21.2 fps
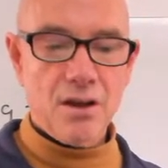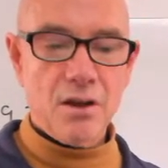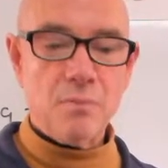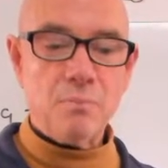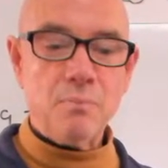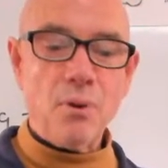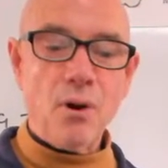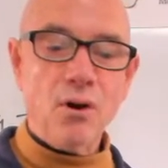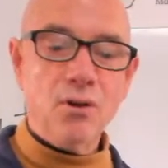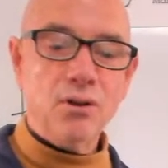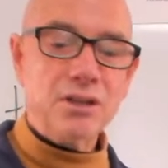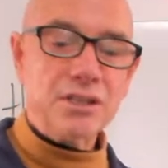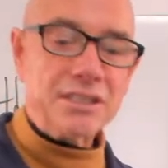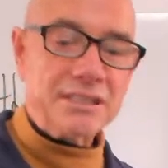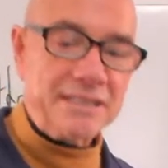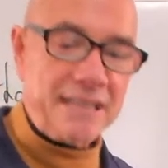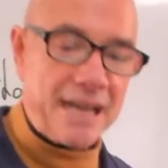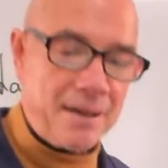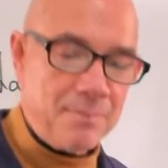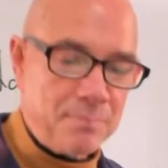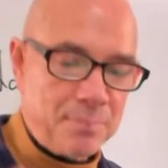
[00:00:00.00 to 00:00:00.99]
Polish
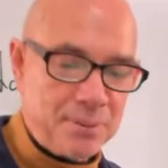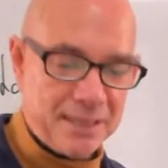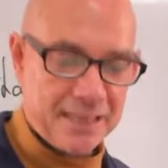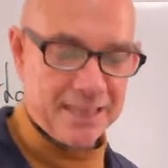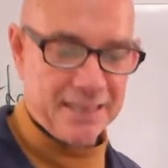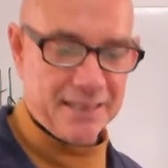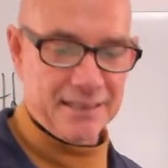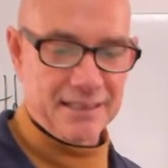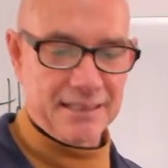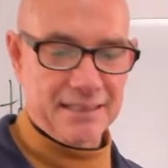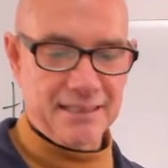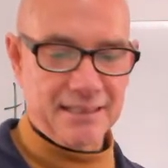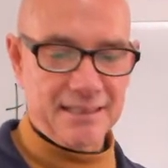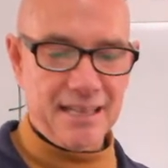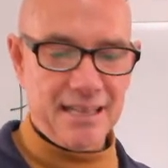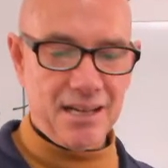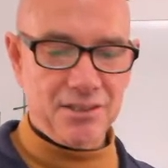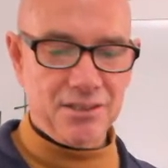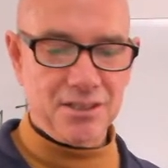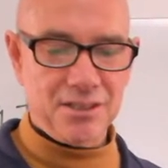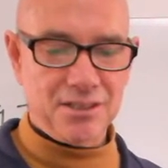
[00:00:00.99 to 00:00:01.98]
dumplings.
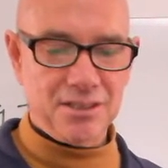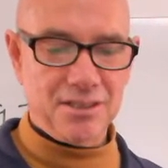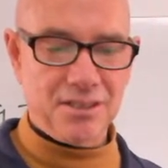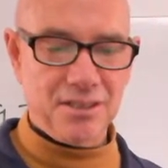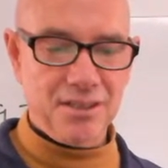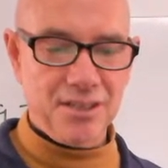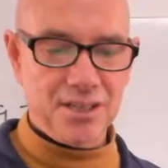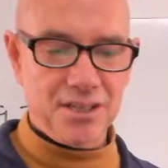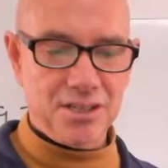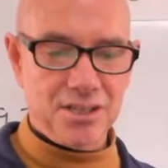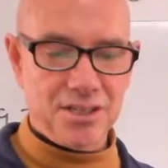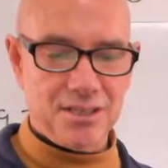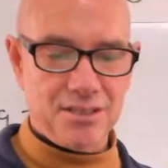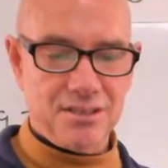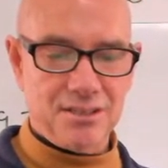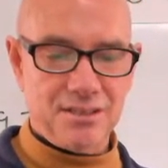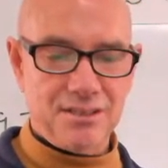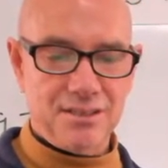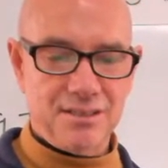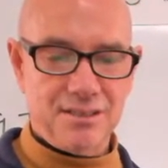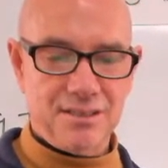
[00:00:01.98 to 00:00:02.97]
Sounds
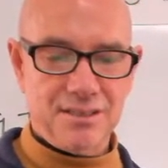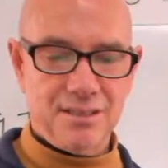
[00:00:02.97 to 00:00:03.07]
delicious.